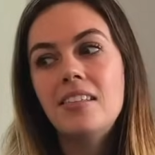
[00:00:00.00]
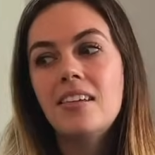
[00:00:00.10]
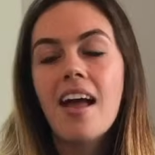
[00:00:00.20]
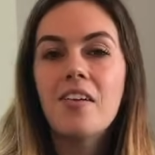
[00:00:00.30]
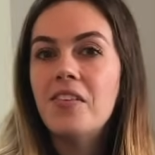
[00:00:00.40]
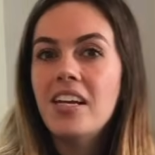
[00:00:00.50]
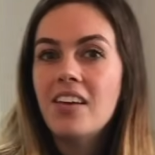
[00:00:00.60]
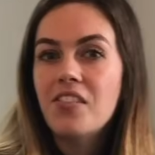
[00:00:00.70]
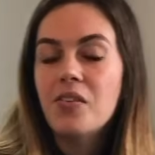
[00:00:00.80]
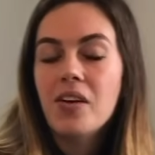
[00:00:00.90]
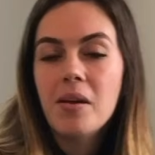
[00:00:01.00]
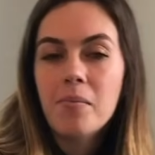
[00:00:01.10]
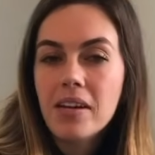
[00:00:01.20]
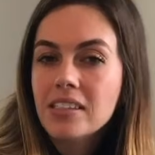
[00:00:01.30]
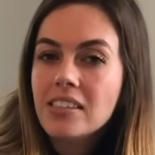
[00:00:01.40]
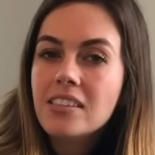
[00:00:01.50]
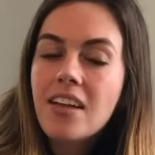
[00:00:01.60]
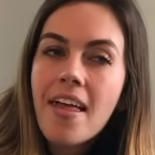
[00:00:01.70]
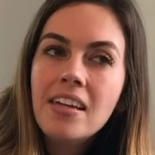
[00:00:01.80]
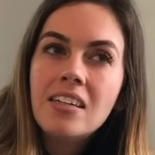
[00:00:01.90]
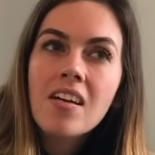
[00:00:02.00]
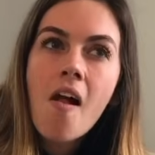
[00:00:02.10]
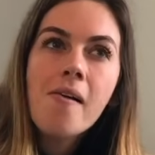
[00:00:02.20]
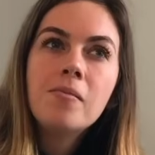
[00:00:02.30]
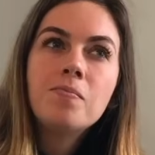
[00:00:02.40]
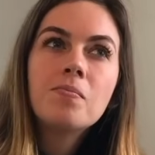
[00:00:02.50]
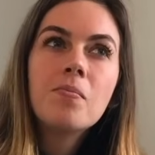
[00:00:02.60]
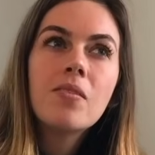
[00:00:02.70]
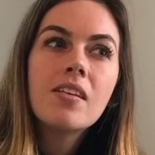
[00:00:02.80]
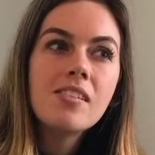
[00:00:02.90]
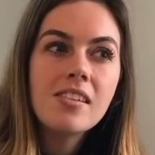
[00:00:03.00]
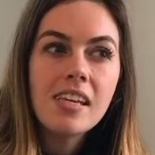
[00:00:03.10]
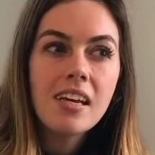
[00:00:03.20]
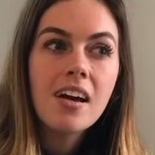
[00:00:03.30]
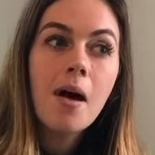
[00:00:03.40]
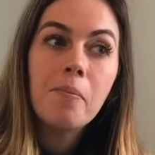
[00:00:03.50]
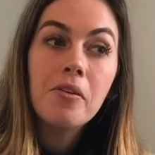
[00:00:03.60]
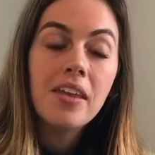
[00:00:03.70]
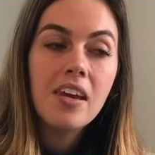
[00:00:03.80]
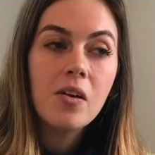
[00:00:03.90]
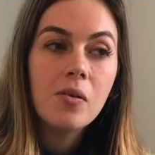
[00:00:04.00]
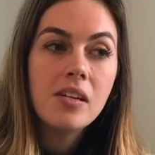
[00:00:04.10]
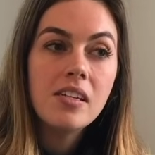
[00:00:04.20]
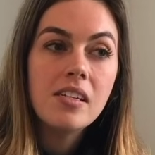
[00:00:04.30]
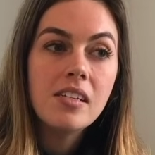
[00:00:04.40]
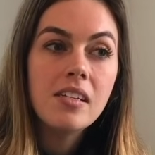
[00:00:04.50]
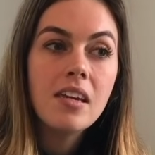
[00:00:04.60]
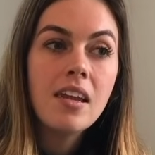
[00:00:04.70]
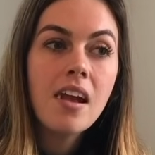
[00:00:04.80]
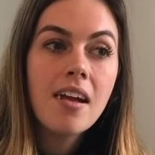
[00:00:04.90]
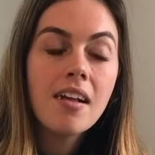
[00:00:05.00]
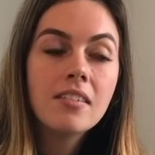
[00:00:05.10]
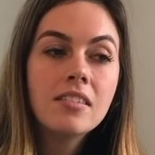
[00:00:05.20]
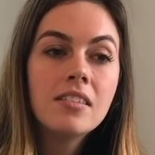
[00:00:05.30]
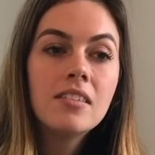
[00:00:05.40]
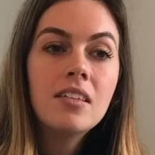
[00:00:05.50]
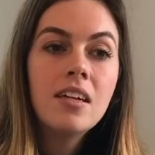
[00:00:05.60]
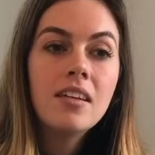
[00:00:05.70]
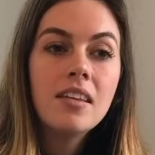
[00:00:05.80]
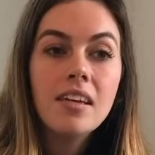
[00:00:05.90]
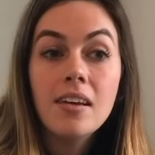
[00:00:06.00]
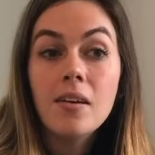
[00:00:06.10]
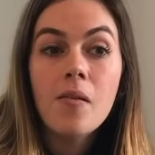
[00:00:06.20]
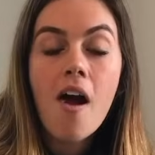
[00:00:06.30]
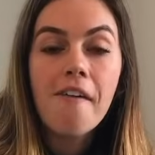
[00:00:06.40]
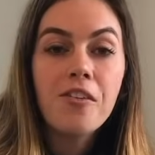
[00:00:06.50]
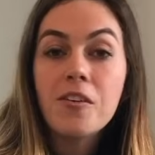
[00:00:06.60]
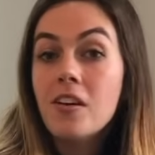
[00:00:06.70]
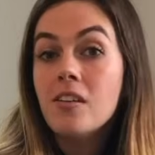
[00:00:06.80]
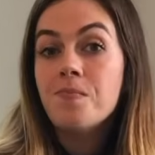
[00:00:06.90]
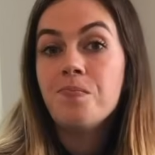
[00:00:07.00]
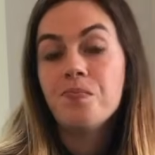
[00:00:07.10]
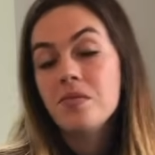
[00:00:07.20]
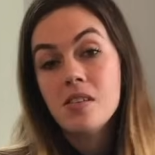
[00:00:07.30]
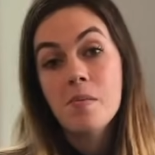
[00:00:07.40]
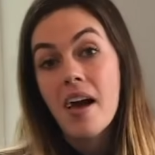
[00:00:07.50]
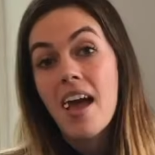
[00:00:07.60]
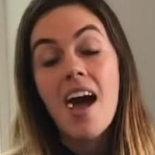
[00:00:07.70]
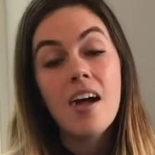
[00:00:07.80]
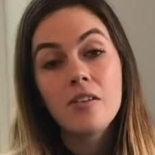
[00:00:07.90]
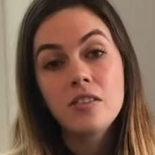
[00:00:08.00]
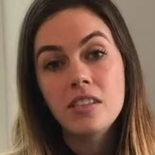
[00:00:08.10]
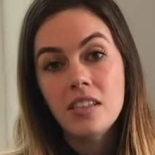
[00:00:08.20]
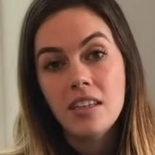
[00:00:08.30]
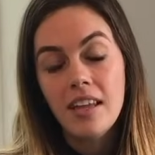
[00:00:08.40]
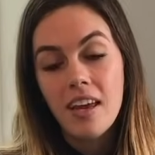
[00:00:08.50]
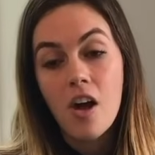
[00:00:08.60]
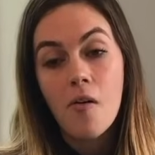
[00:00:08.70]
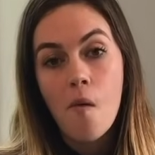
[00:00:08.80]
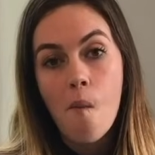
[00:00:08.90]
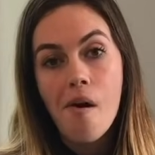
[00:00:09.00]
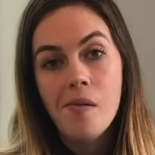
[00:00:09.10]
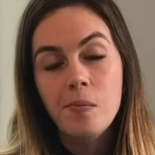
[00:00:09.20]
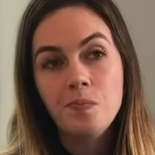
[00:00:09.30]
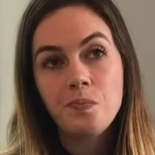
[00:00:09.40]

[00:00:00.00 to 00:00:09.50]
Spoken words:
I don't want to give it away, but it's like a couple, they go in and they are looking to buy a house and they go and